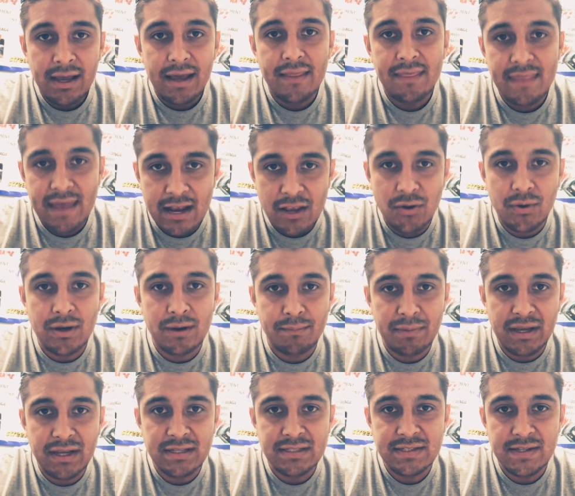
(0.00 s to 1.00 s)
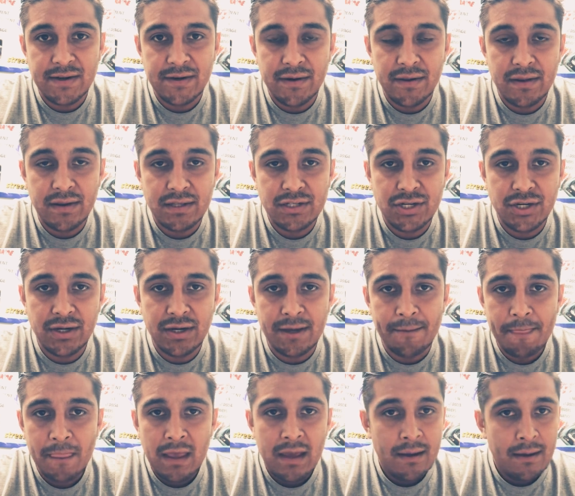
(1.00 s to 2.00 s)
then you can be considered an attorney.
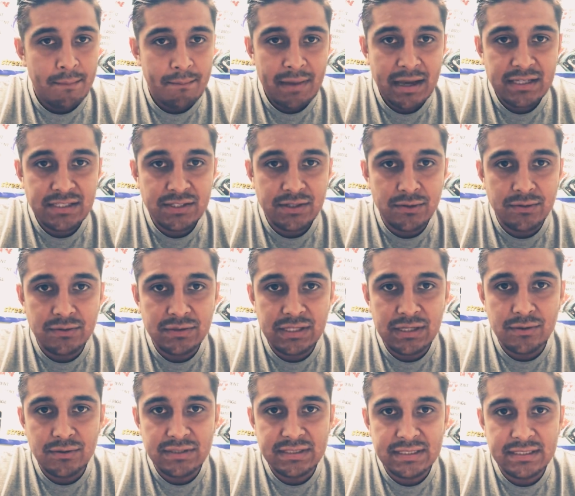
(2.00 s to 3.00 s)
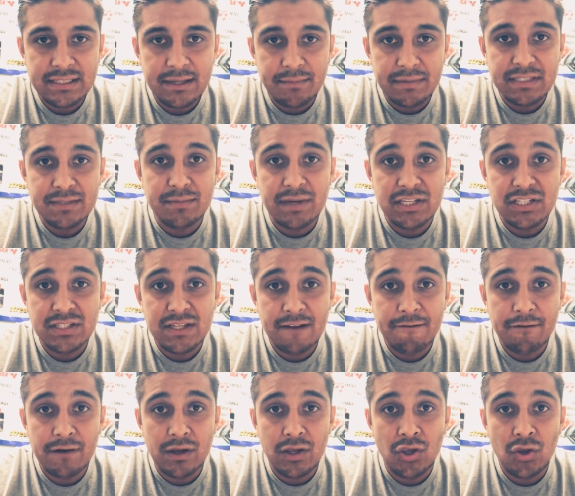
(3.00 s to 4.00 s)
Mexico's legal system is much different.